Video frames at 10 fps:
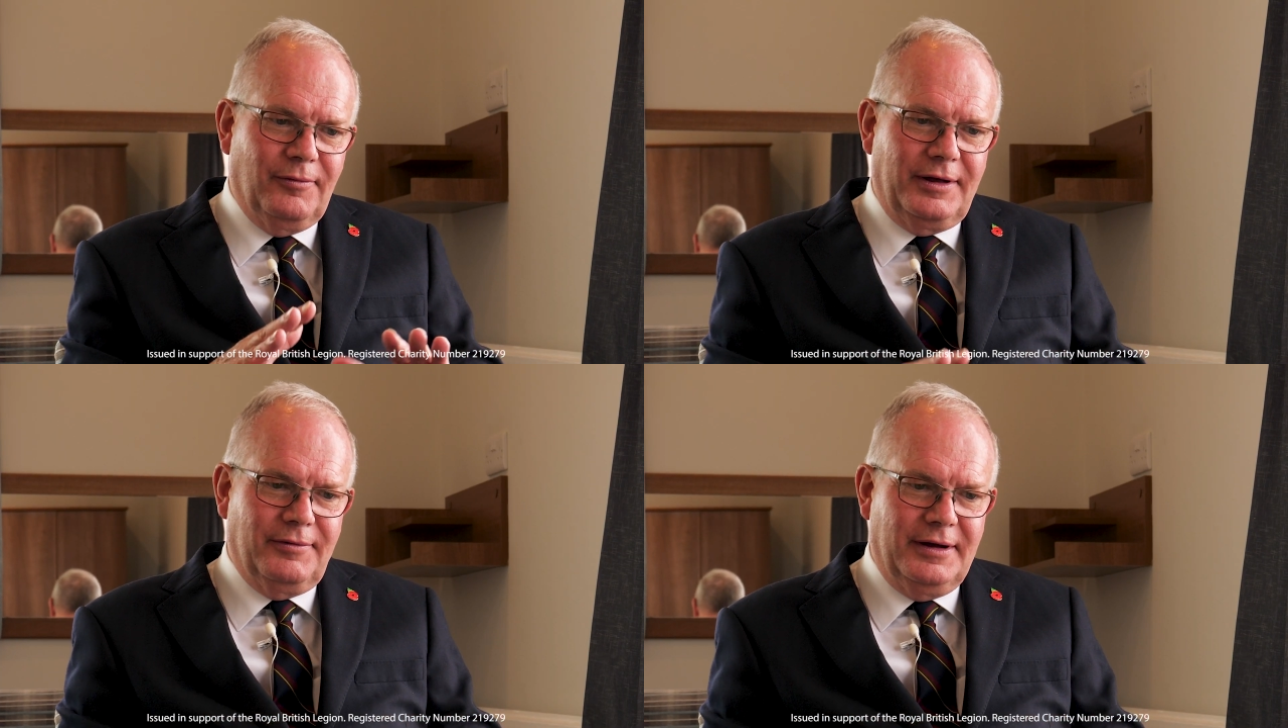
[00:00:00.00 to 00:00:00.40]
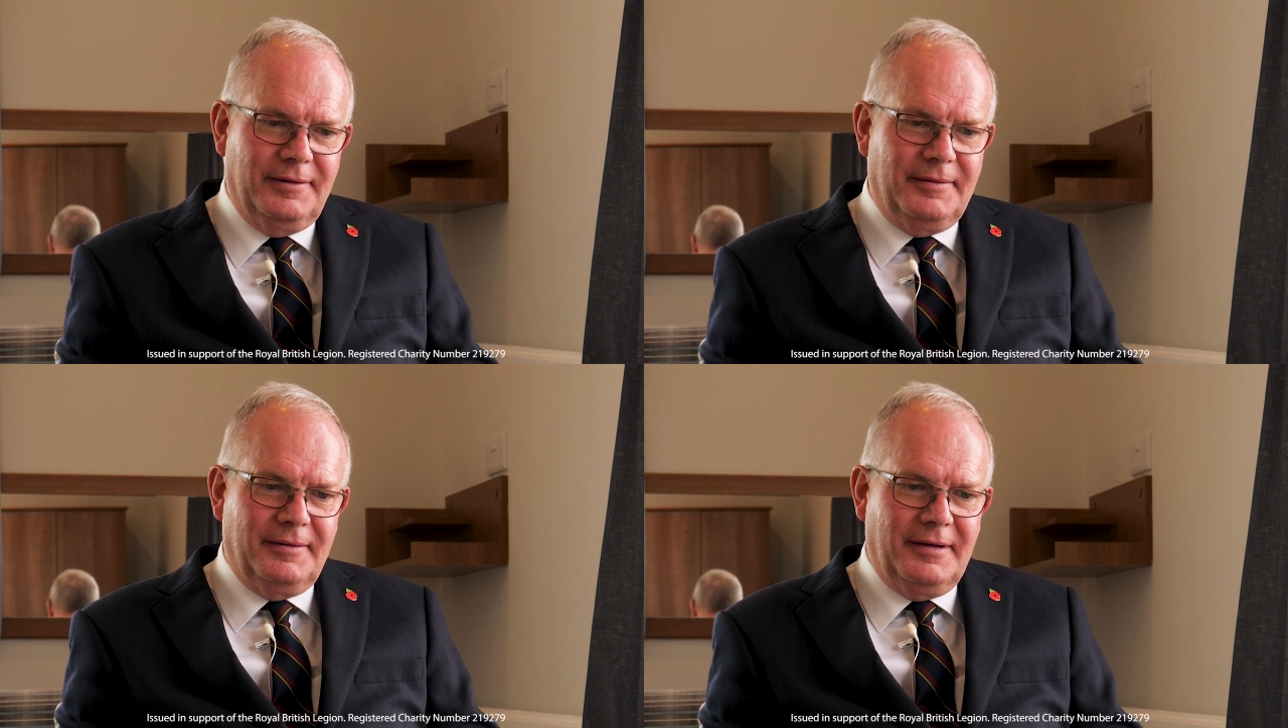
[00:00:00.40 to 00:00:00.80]
We
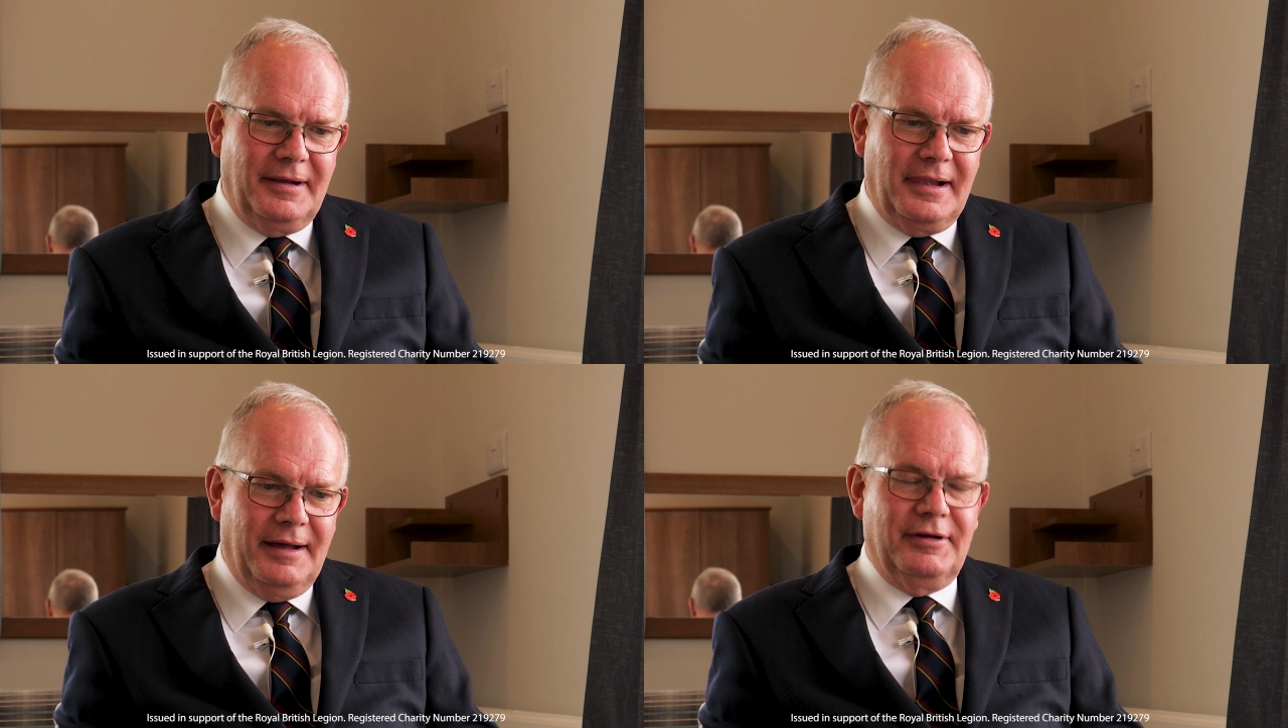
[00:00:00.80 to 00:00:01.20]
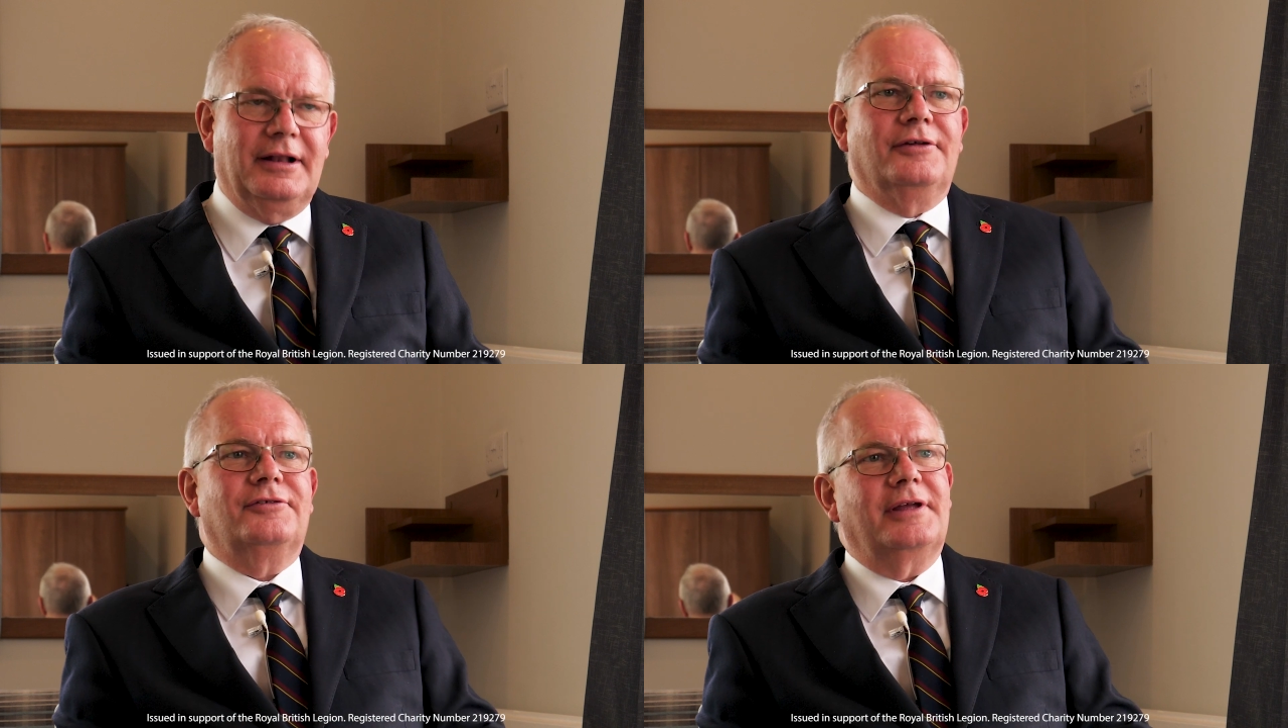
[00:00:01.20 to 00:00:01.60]
were having
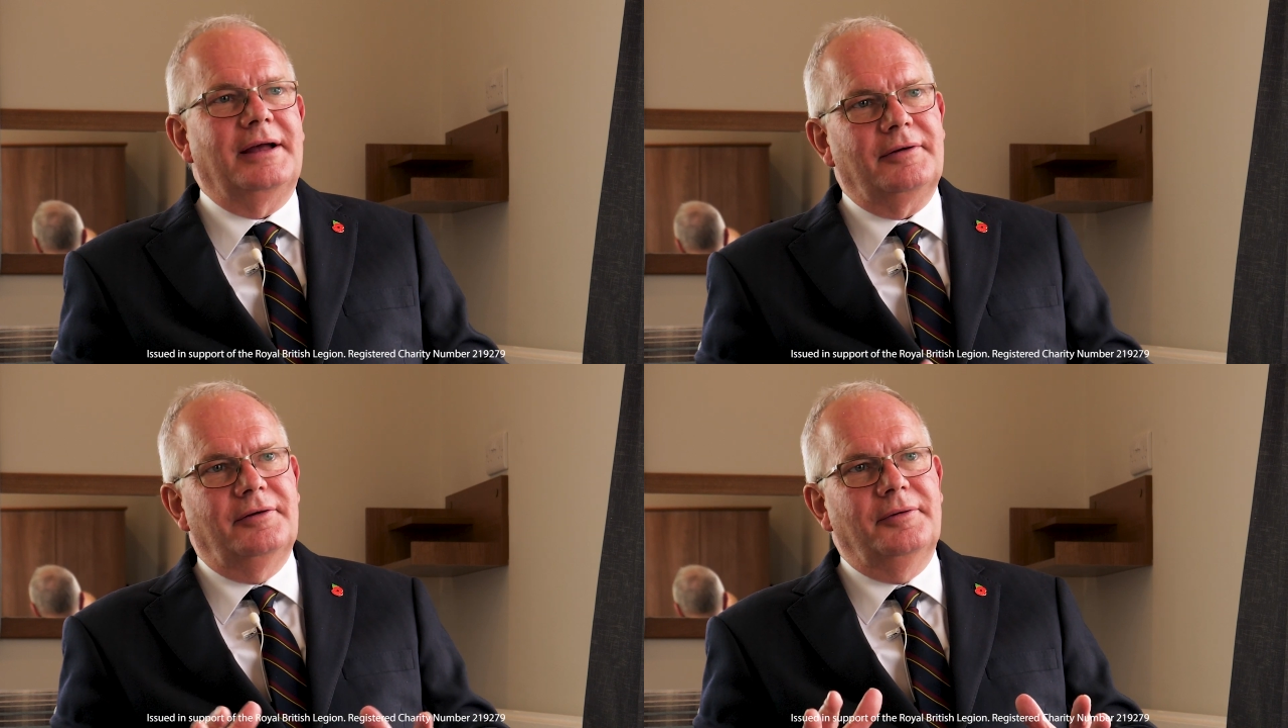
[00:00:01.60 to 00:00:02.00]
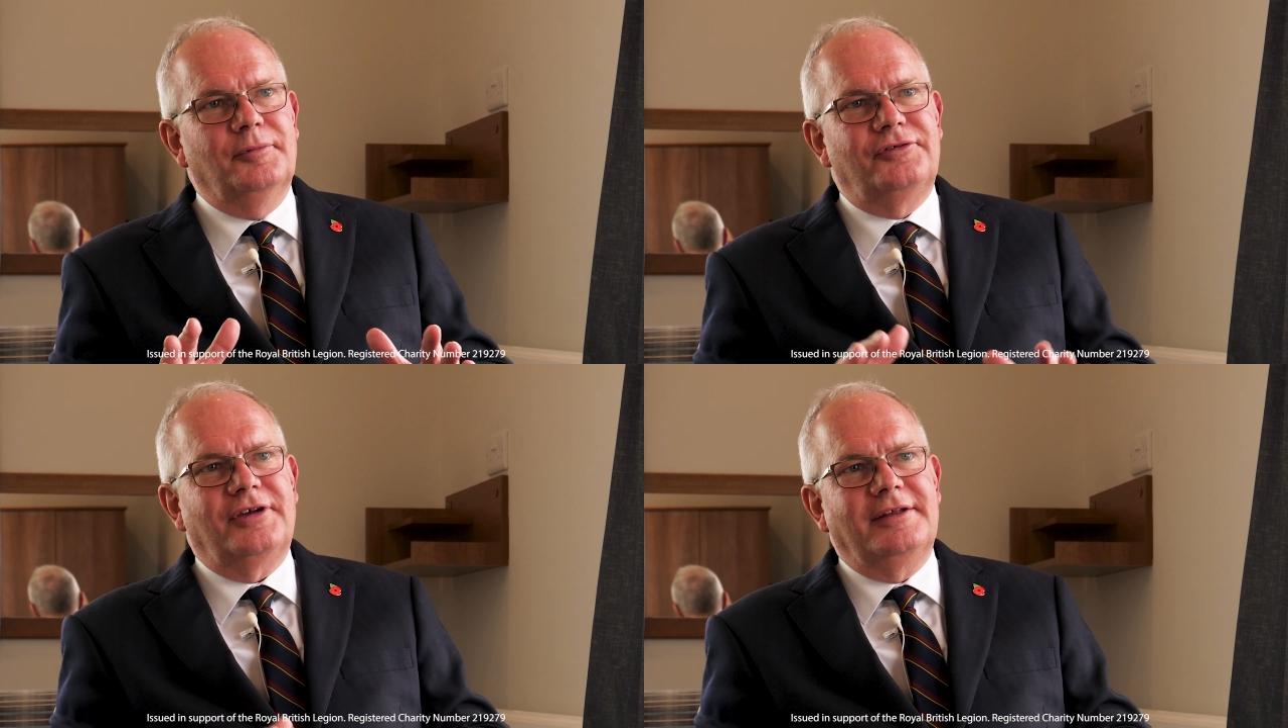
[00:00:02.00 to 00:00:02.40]
lunch, got them
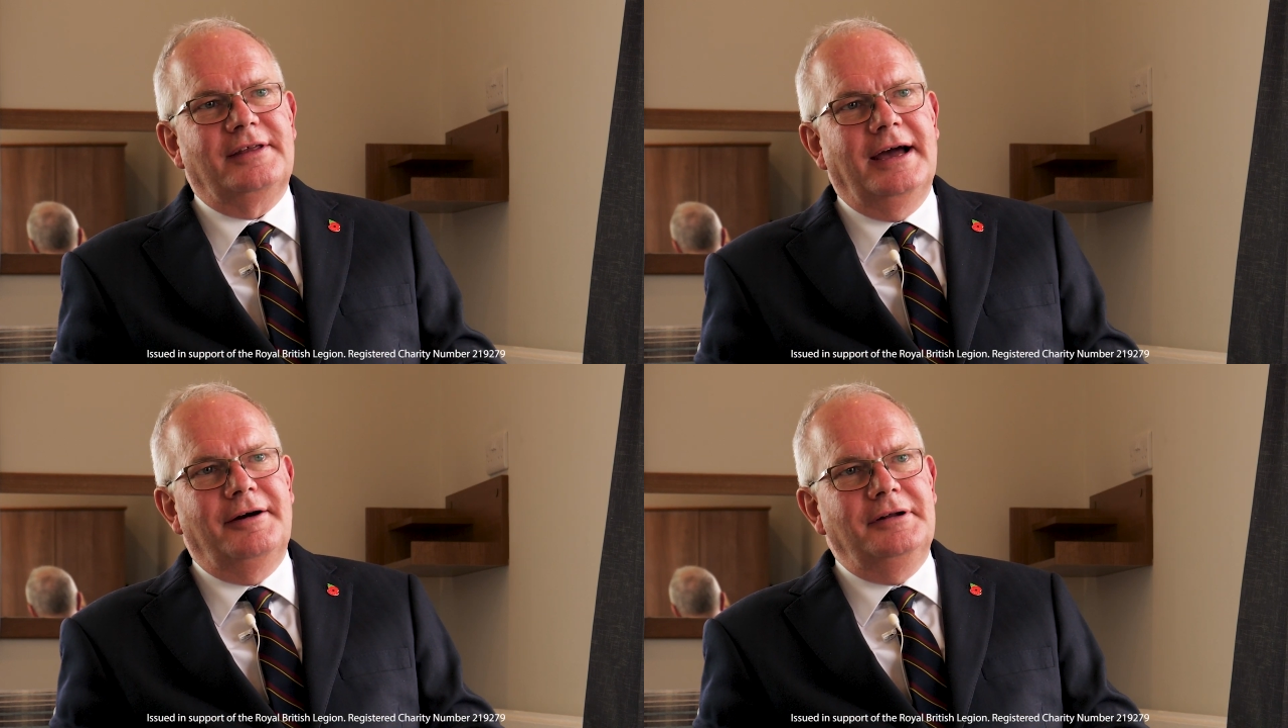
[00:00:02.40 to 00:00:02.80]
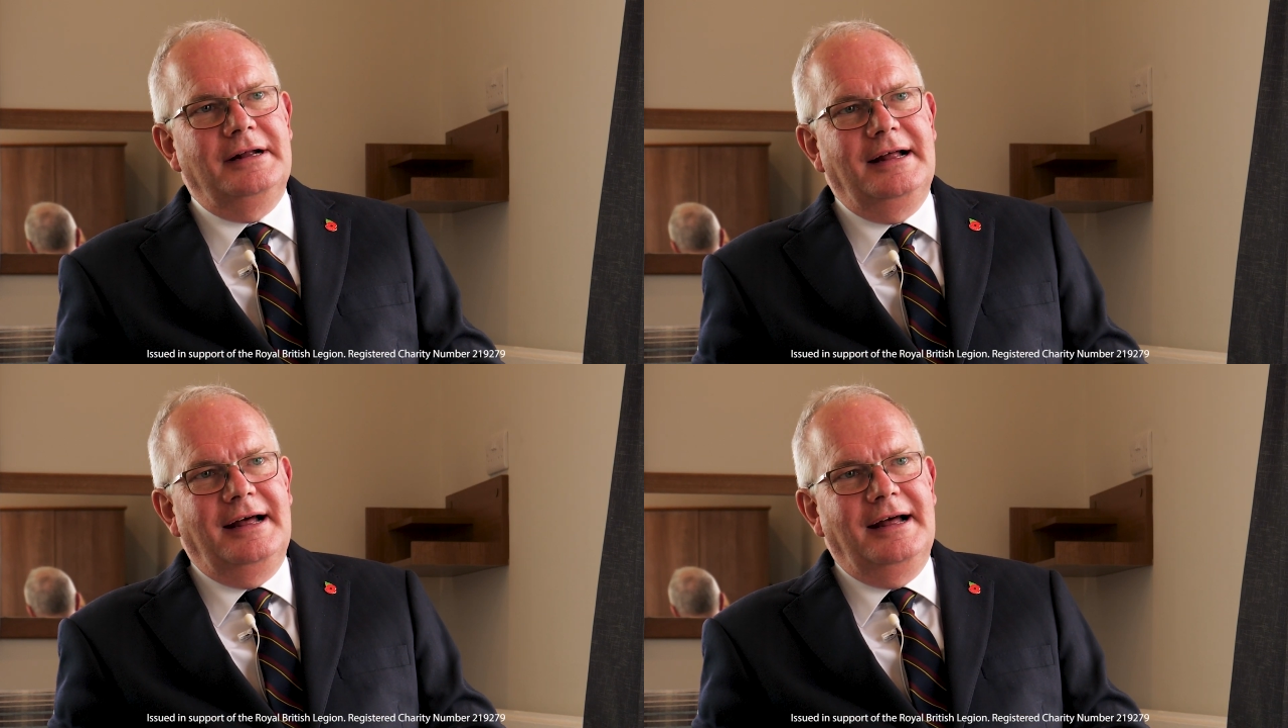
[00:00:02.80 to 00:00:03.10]
all sat down,